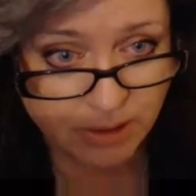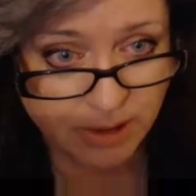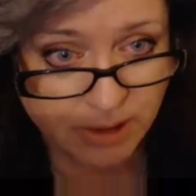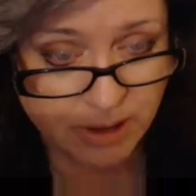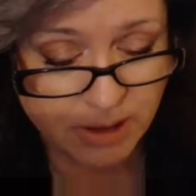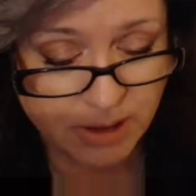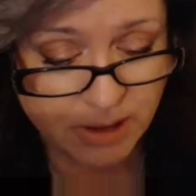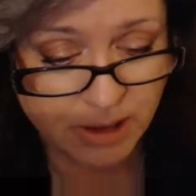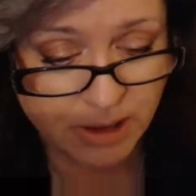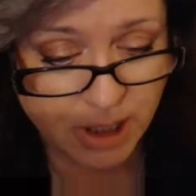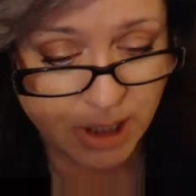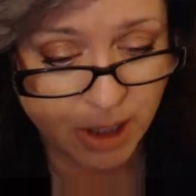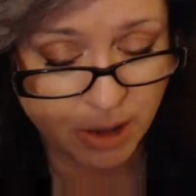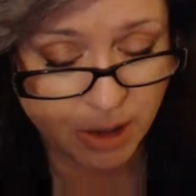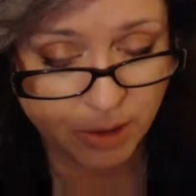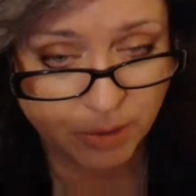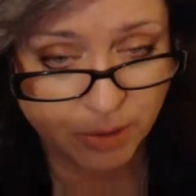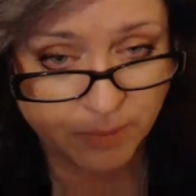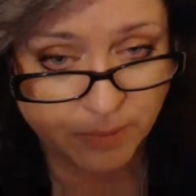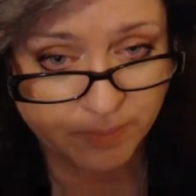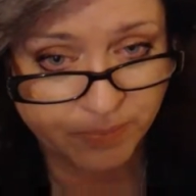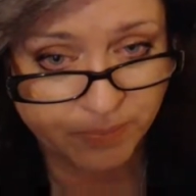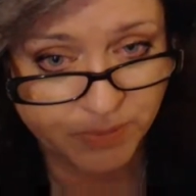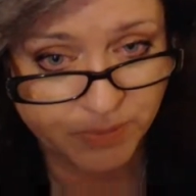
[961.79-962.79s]

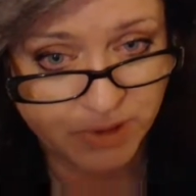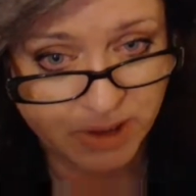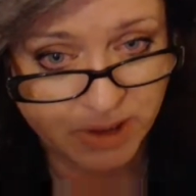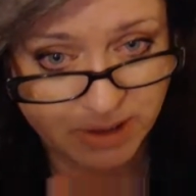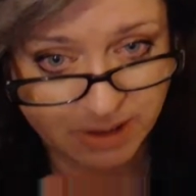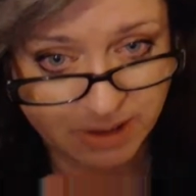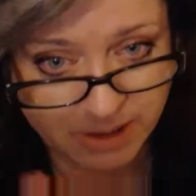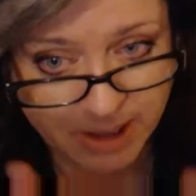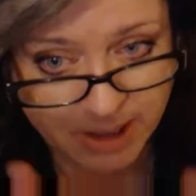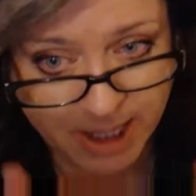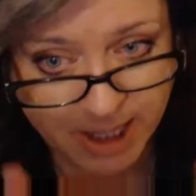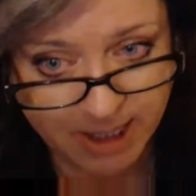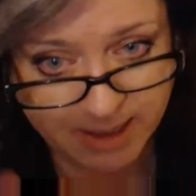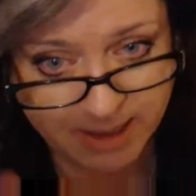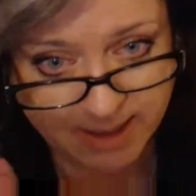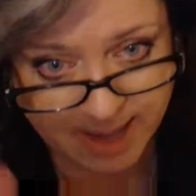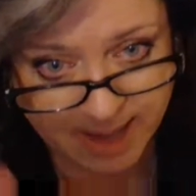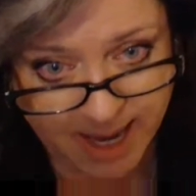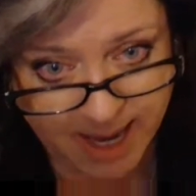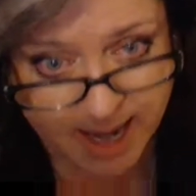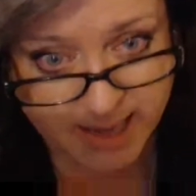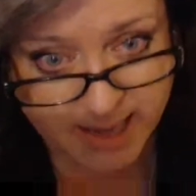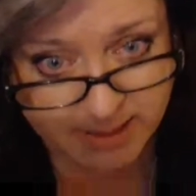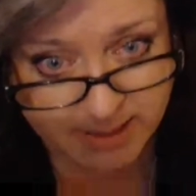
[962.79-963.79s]
So just take
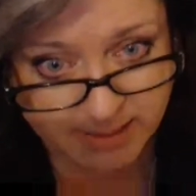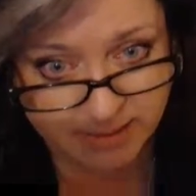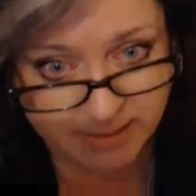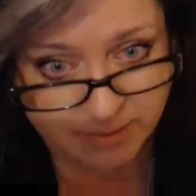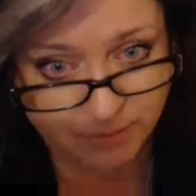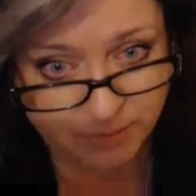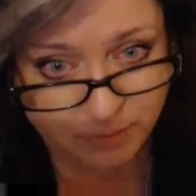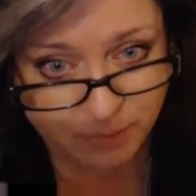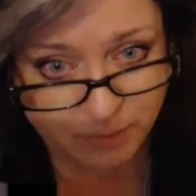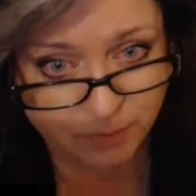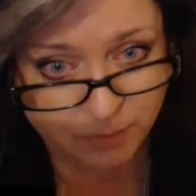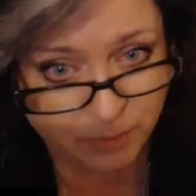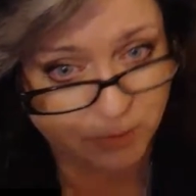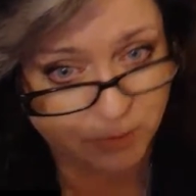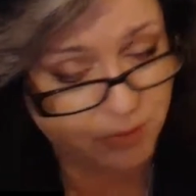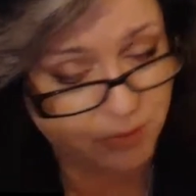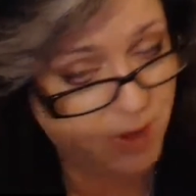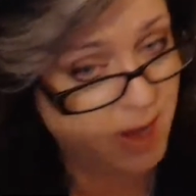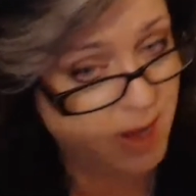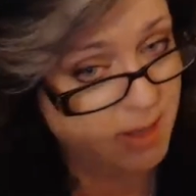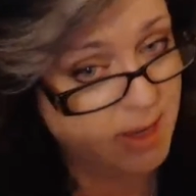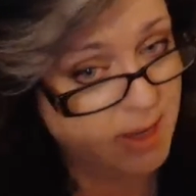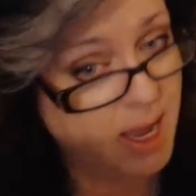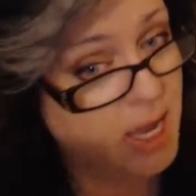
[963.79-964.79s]
that, food for
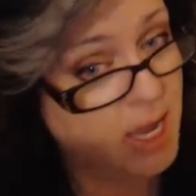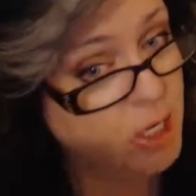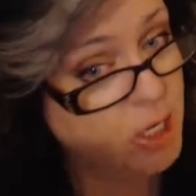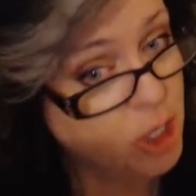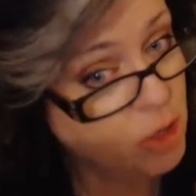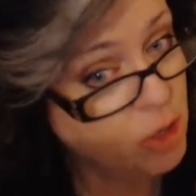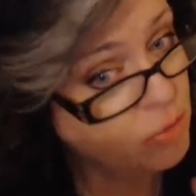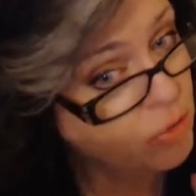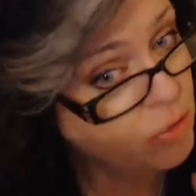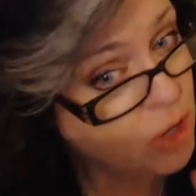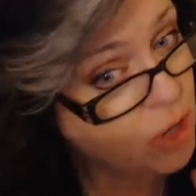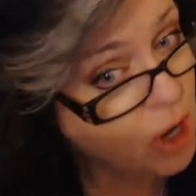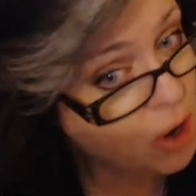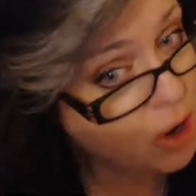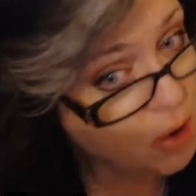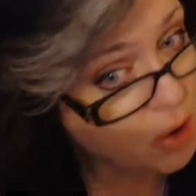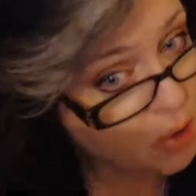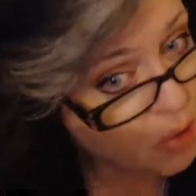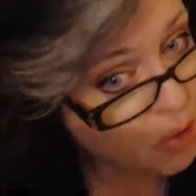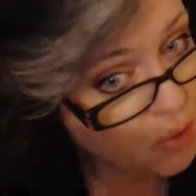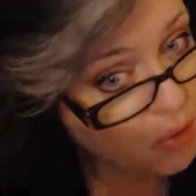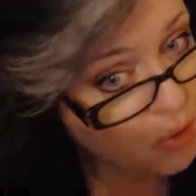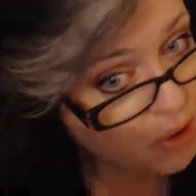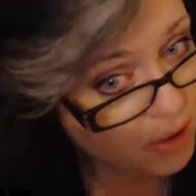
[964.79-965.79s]
thought. I don't
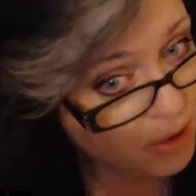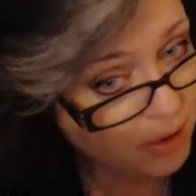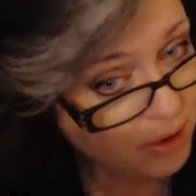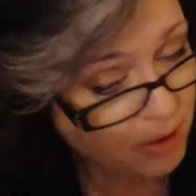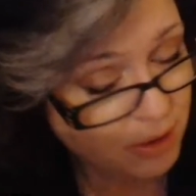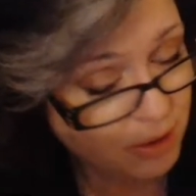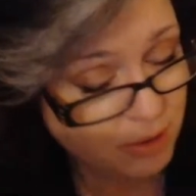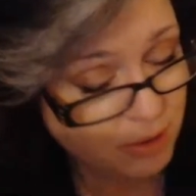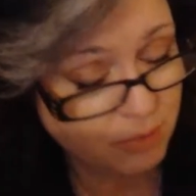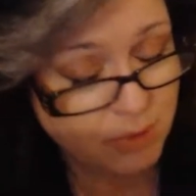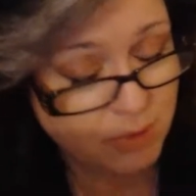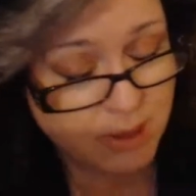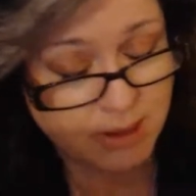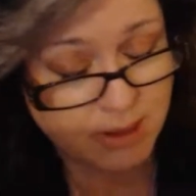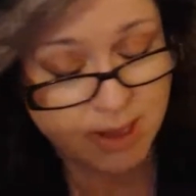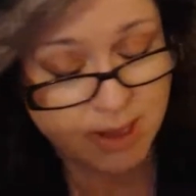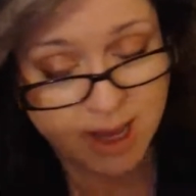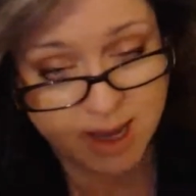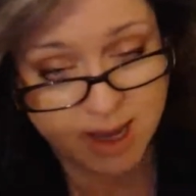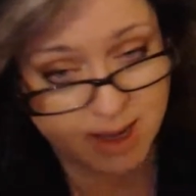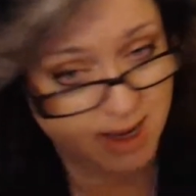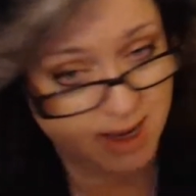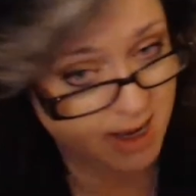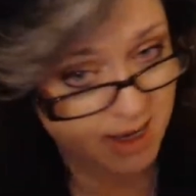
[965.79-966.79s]
know what
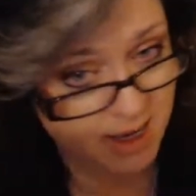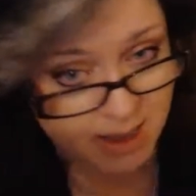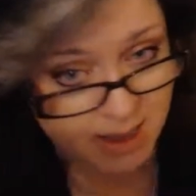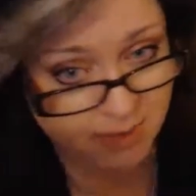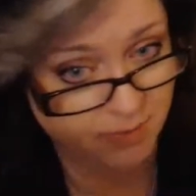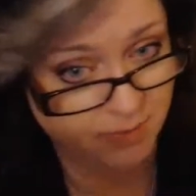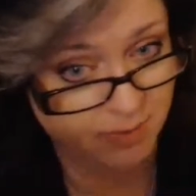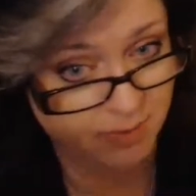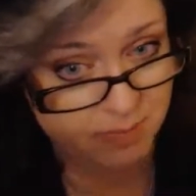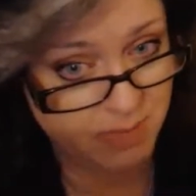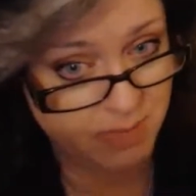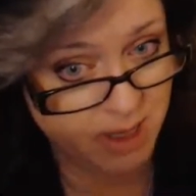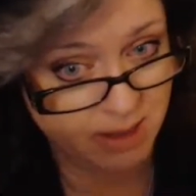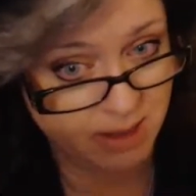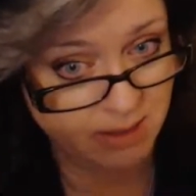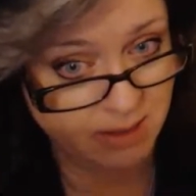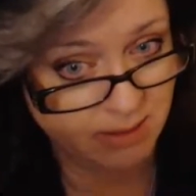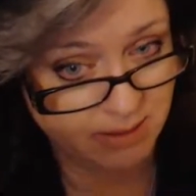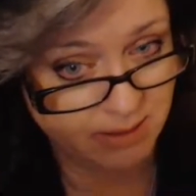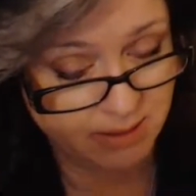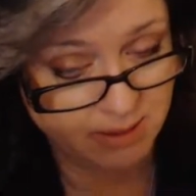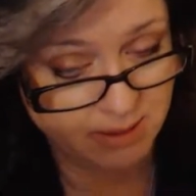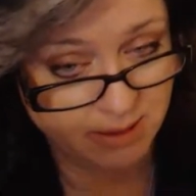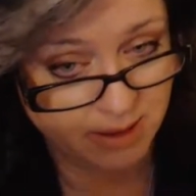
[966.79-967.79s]
that any of it
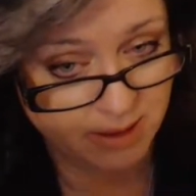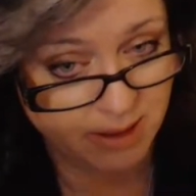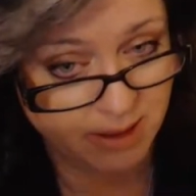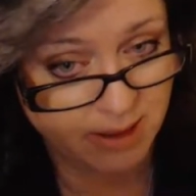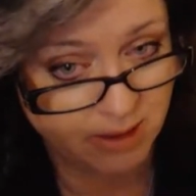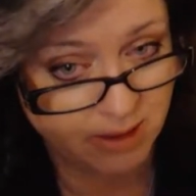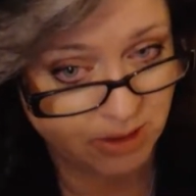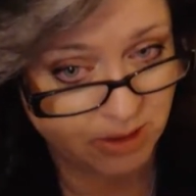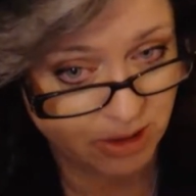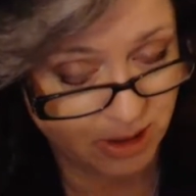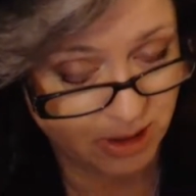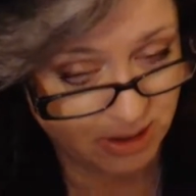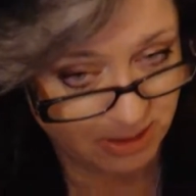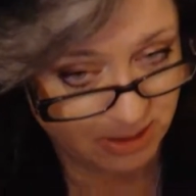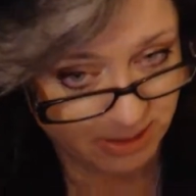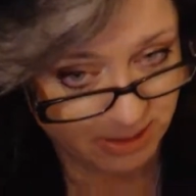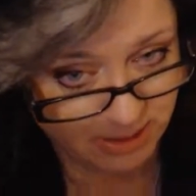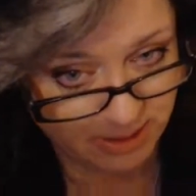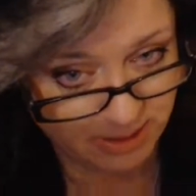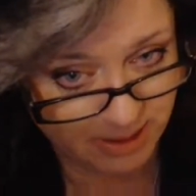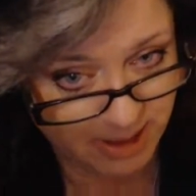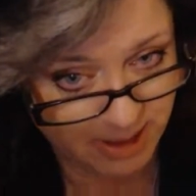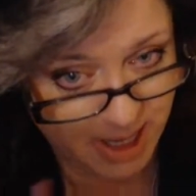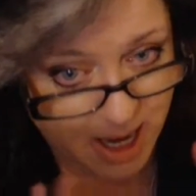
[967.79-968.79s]
meant. It just
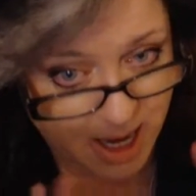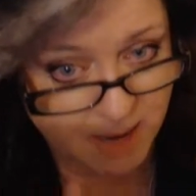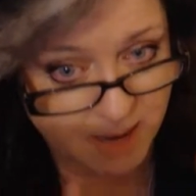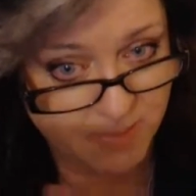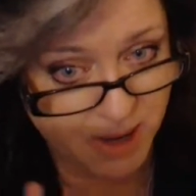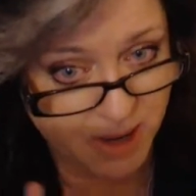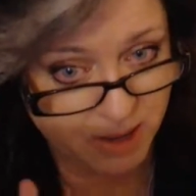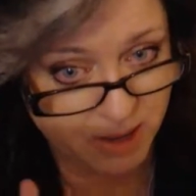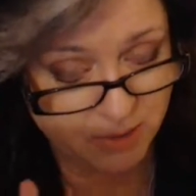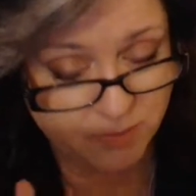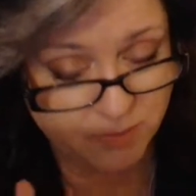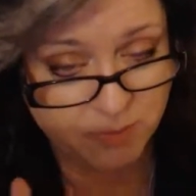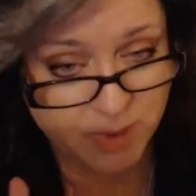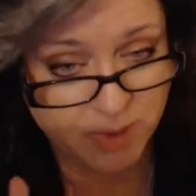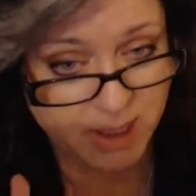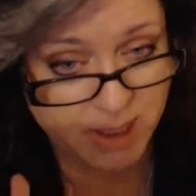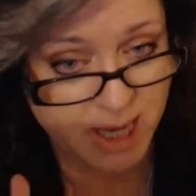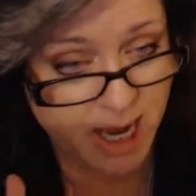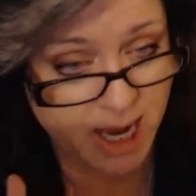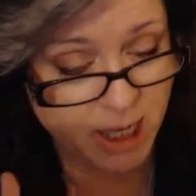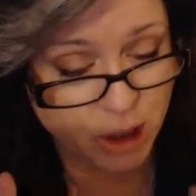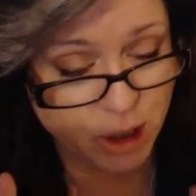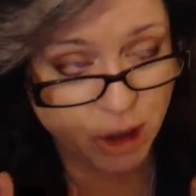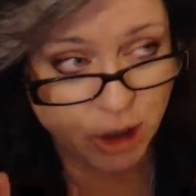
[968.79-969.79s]
came out of me.
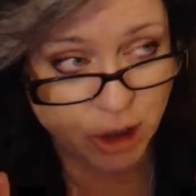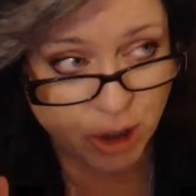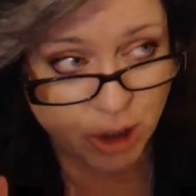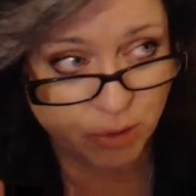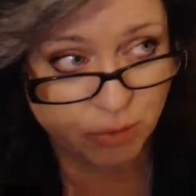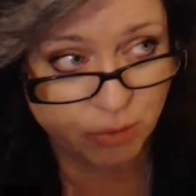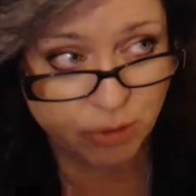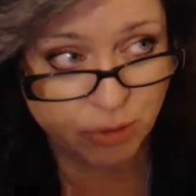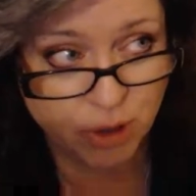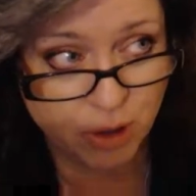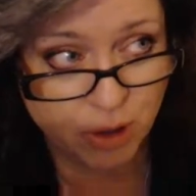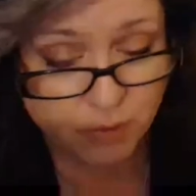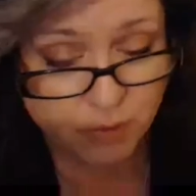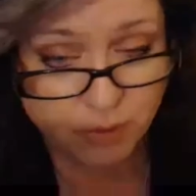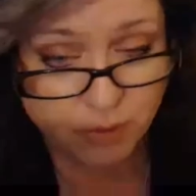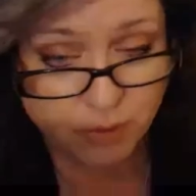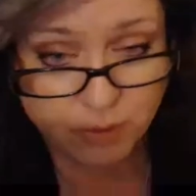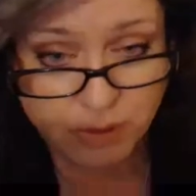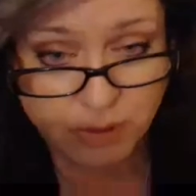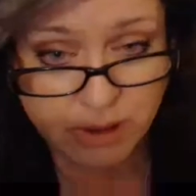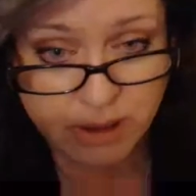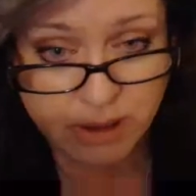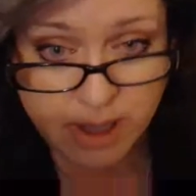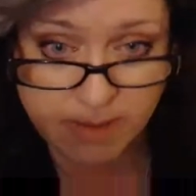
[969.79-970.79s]
I don't know if it
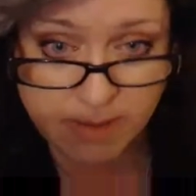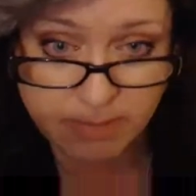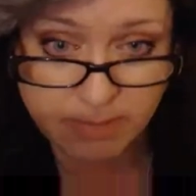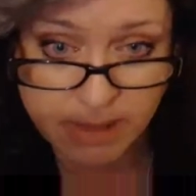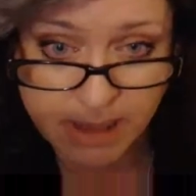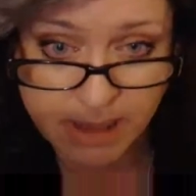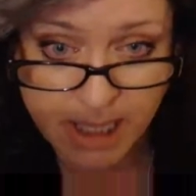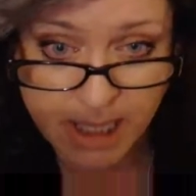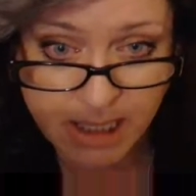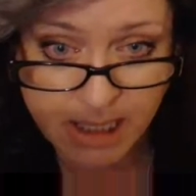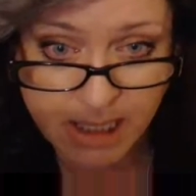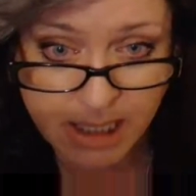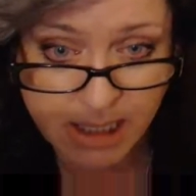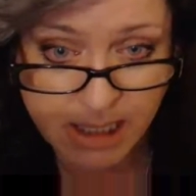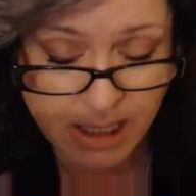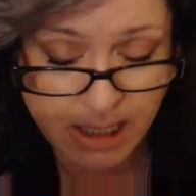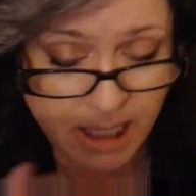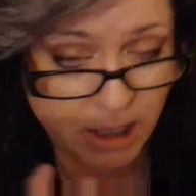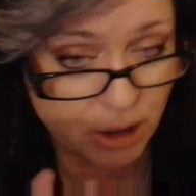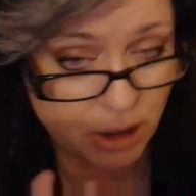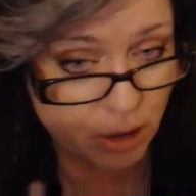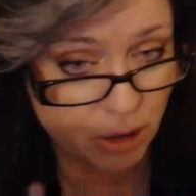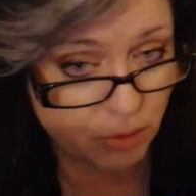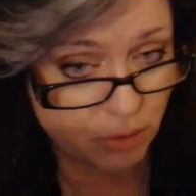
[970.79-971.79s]
was them saying it, and I
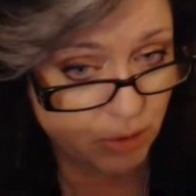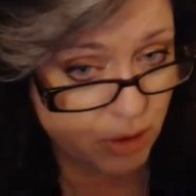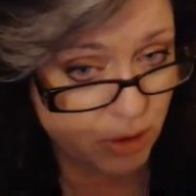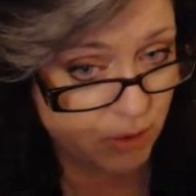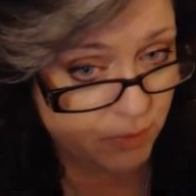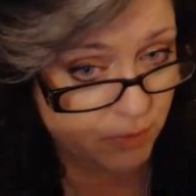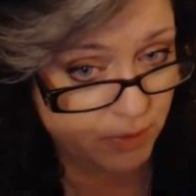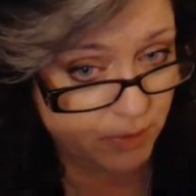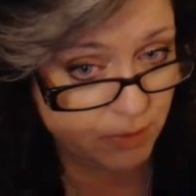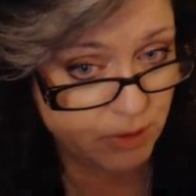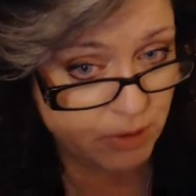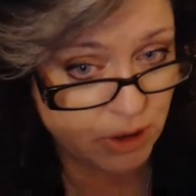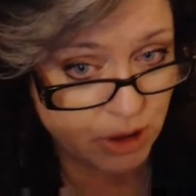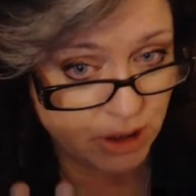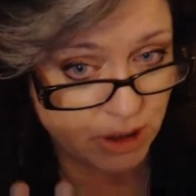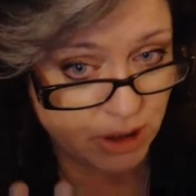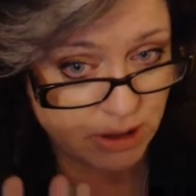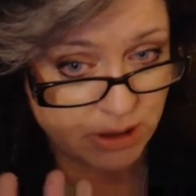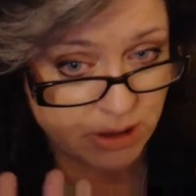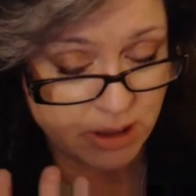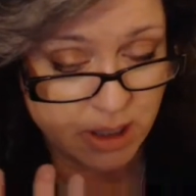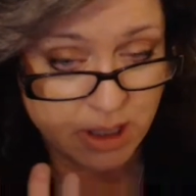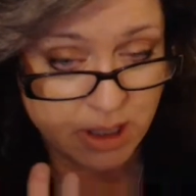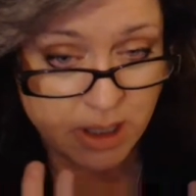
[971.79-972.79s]
don't know if it was just